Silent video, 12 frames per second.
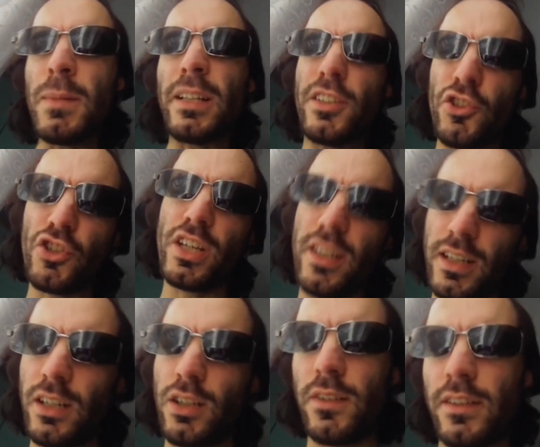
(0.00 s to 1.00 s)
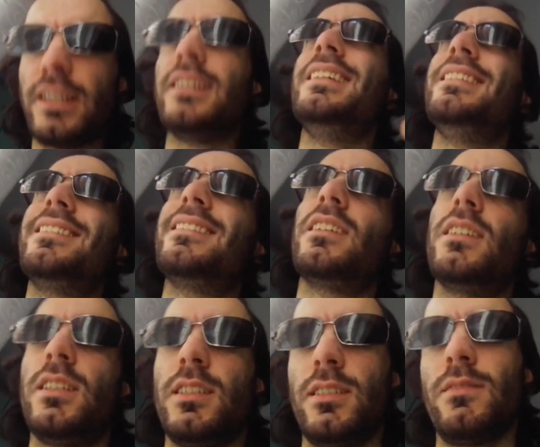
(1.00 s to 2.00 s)
but in general uh, it's
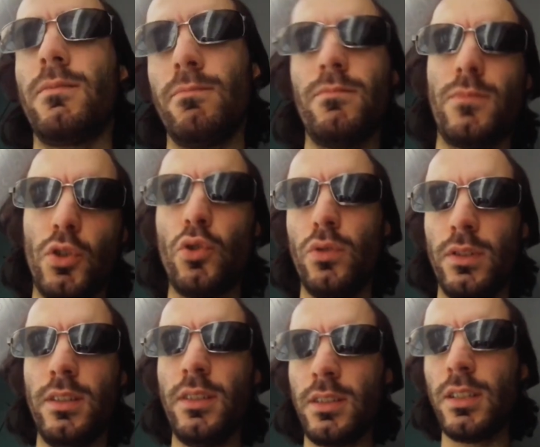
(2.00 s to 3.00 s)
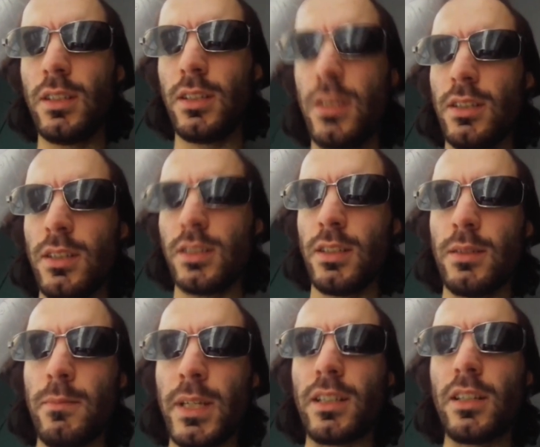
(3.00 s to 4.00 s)
um, cold,
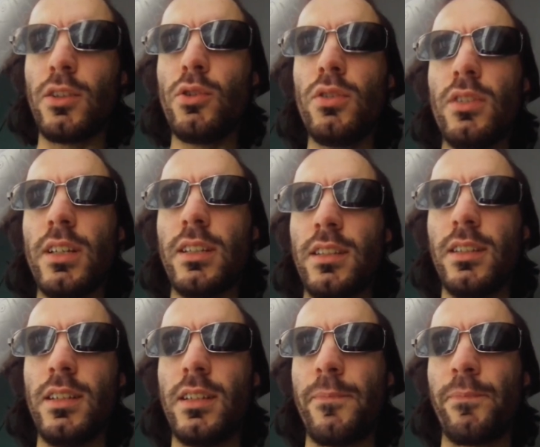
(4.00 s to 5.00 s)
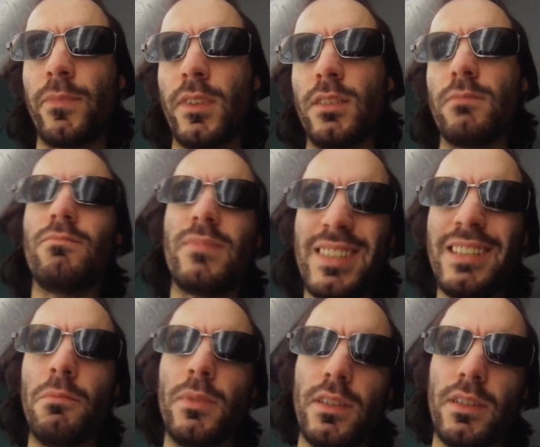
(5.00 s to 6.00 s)
make a cold and um,
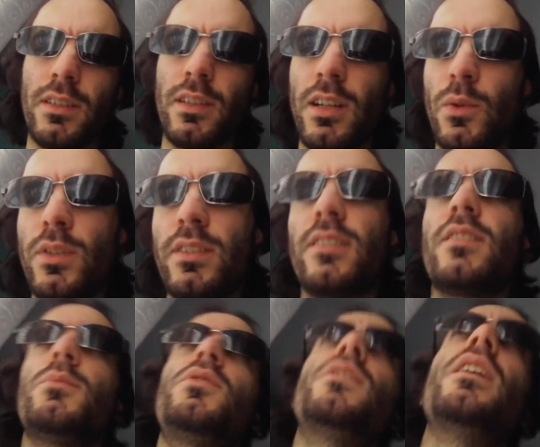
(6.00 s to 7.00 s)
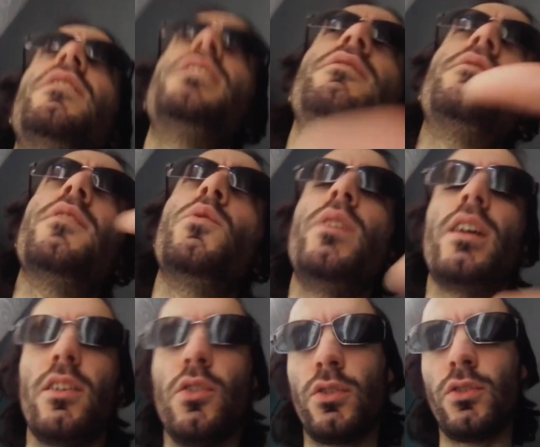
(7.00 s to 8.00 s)
seems a winter atmosphere, even if we are
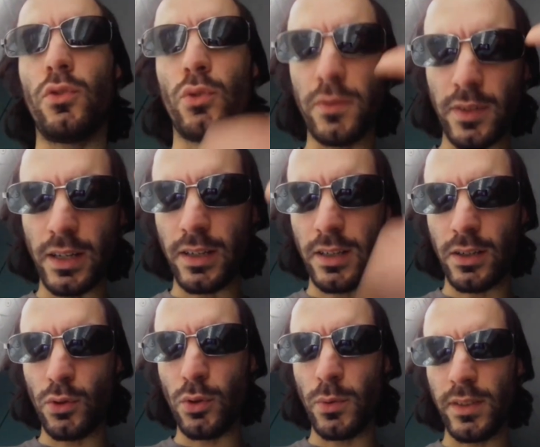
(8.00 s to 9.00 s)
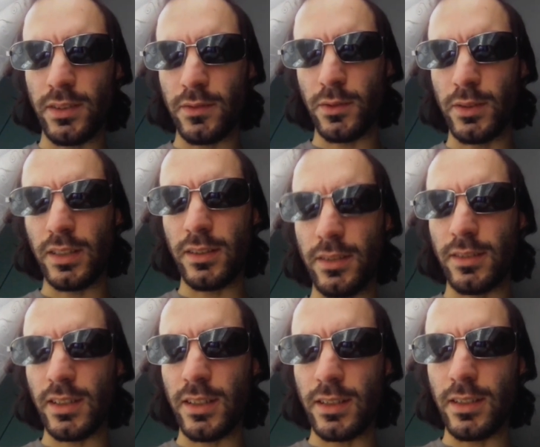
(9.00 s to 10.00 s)
not so far always from that
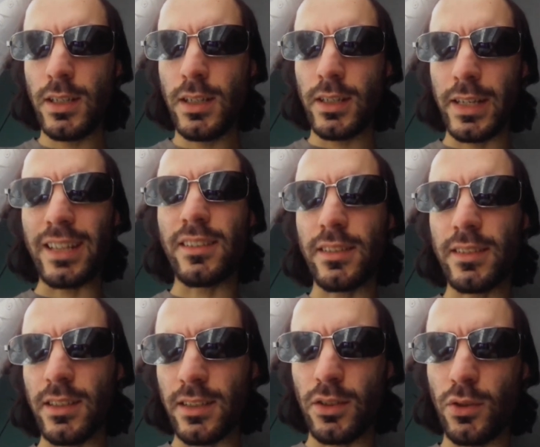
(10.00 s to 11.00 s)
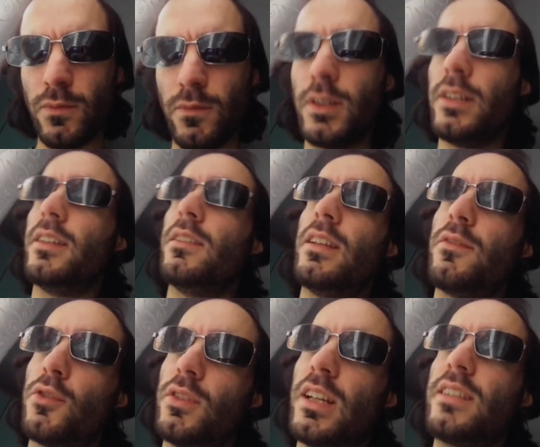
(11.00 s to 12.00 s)
standard. Great standard of, uh,
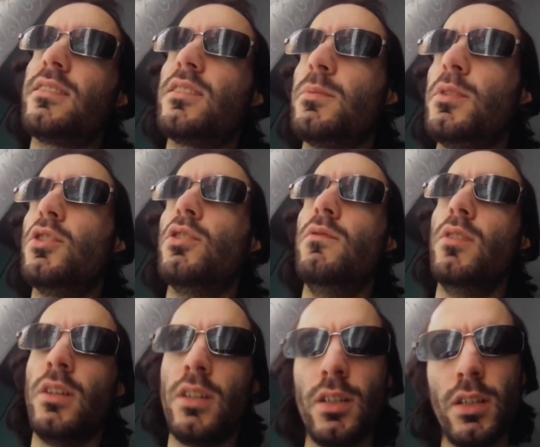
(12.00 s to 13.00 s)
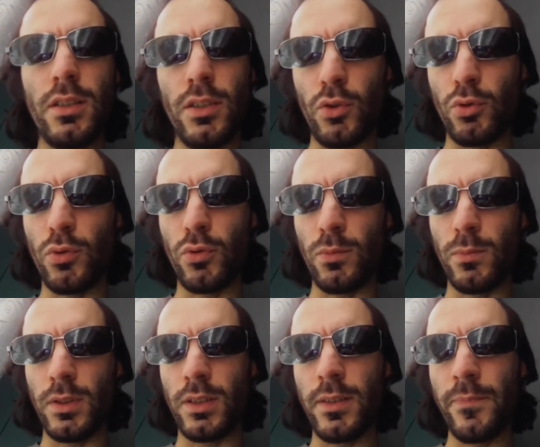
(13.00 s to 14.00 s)
for the last period of this
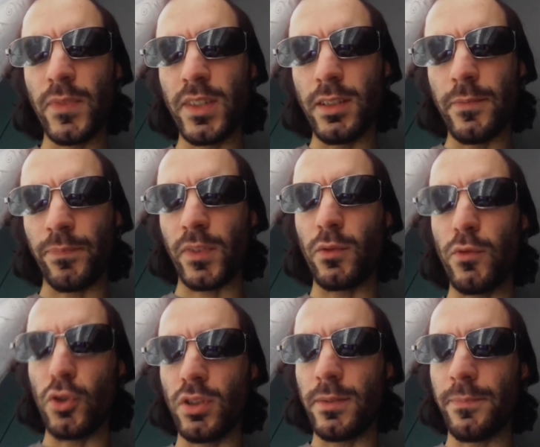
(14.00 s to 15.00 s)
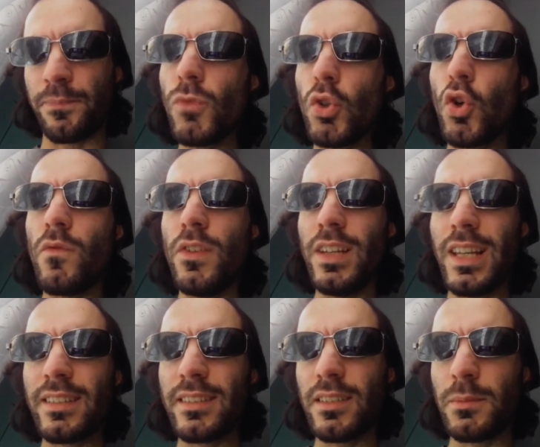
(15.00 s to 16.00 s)
autumn, um, for the of the
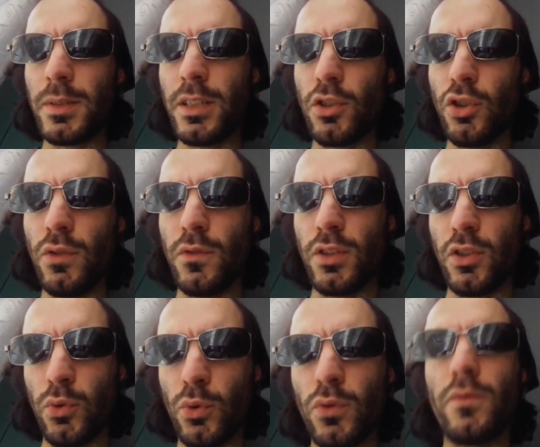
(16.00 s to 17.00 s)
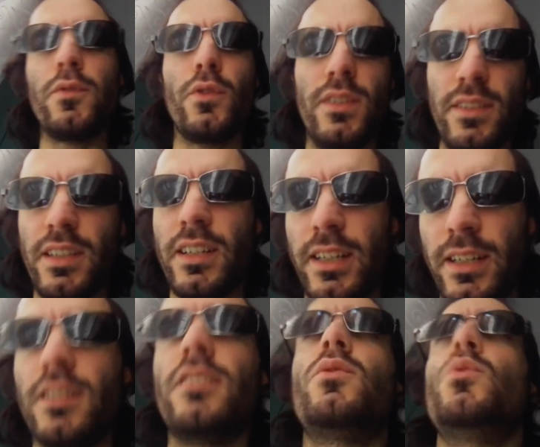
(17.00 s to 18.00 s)
last period of this autumn for this year here,
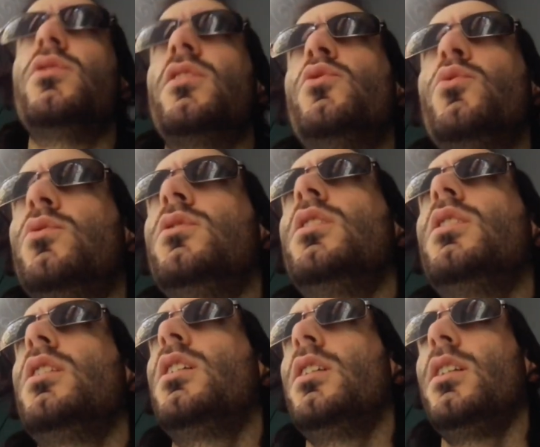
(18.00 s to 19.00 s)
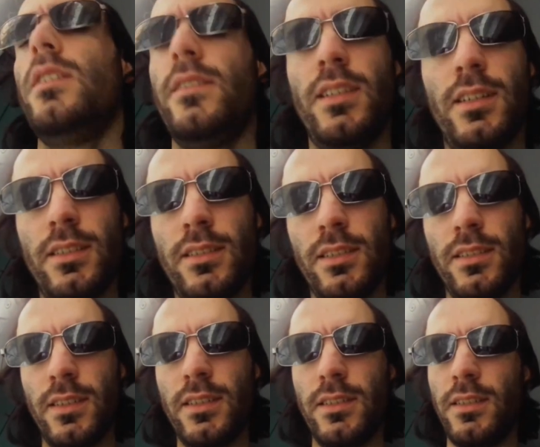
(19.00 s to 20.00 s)
that was, as you know, sixteen,
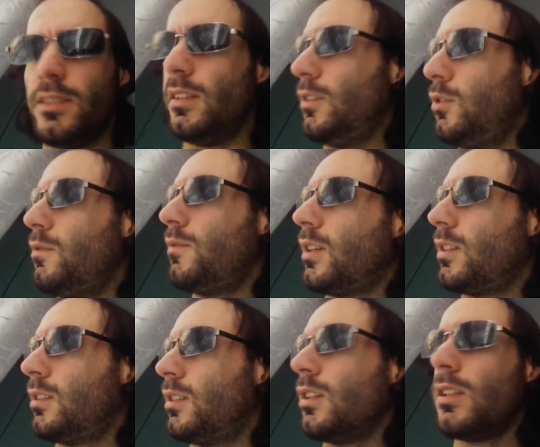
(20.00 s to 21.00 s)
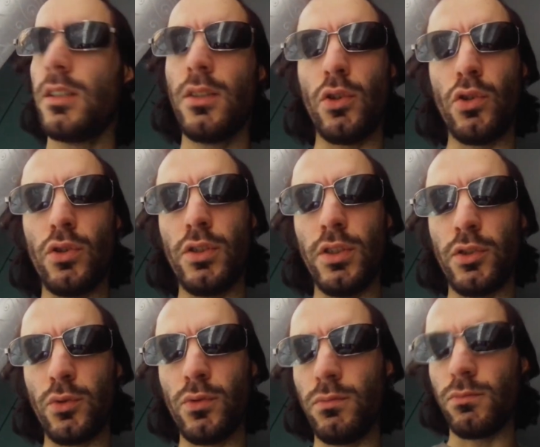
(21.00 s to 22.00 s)
seventeen Celsius. In fact, only
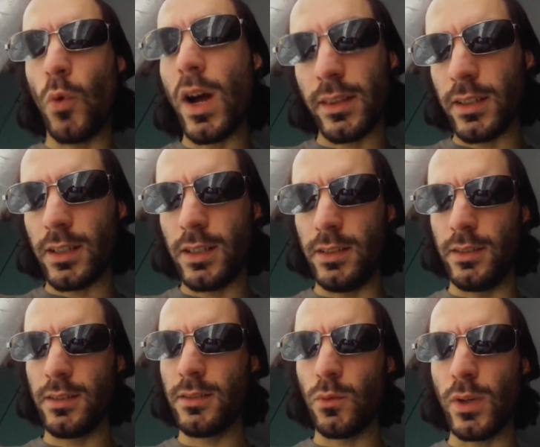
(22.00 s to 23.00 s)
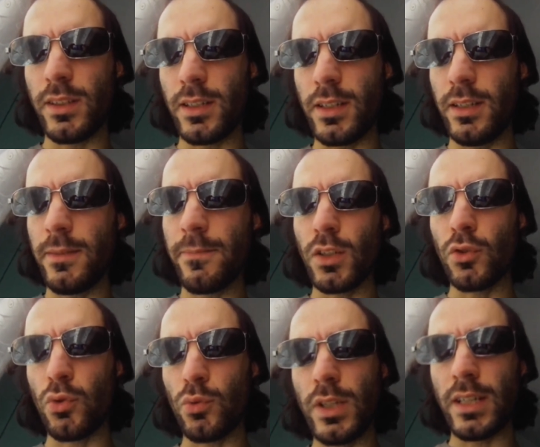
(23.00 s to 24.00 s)
two, one degree, eh? one degree
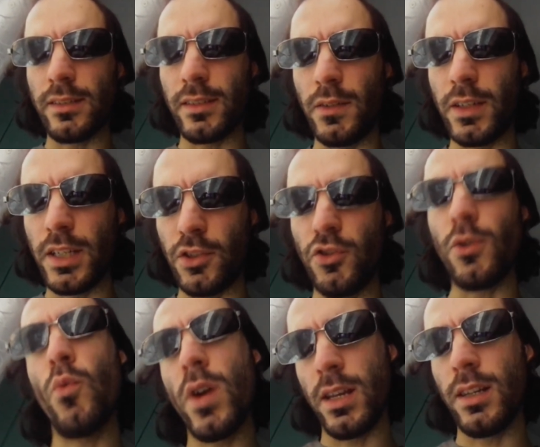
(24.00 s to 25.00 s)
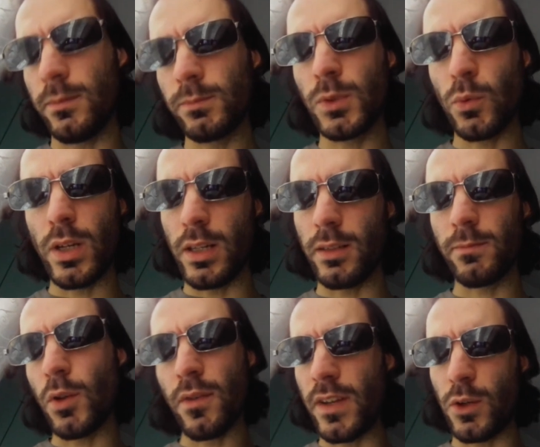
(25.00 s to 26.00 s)
to that average. Well, well,
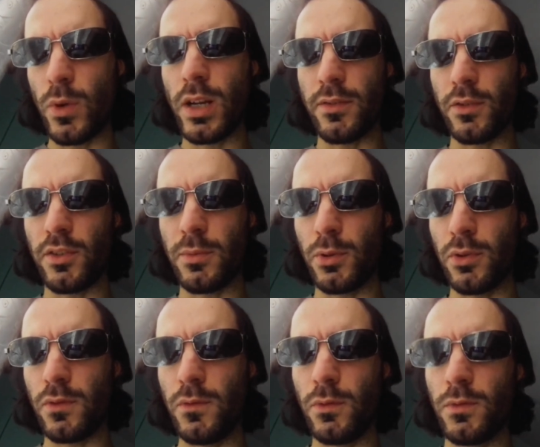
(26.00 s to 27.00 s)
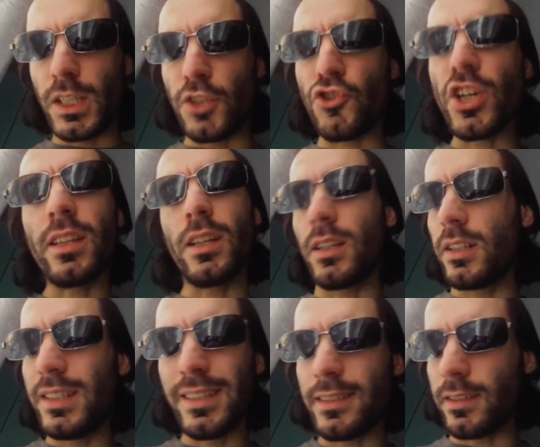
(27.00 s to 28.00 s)
very well from this point of view. In general,
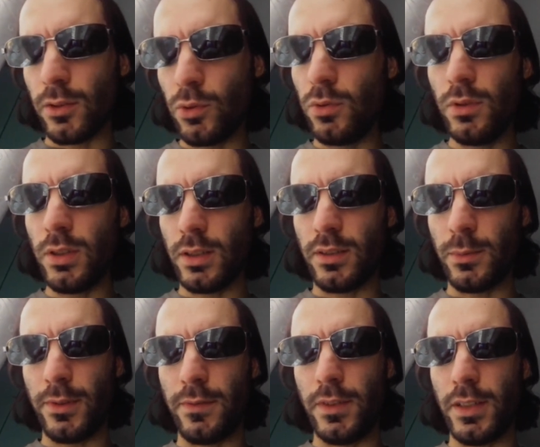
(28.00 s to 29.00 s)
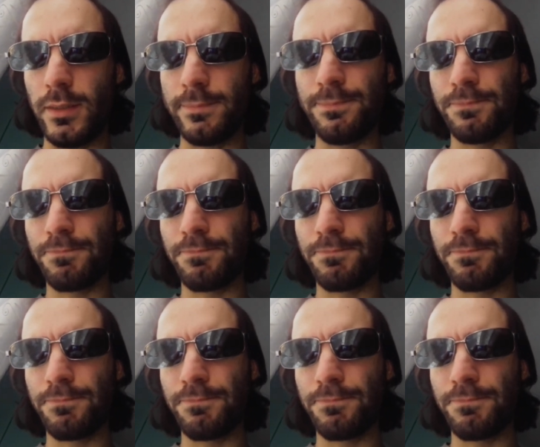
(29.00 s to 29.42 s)
it's a good atmosphere.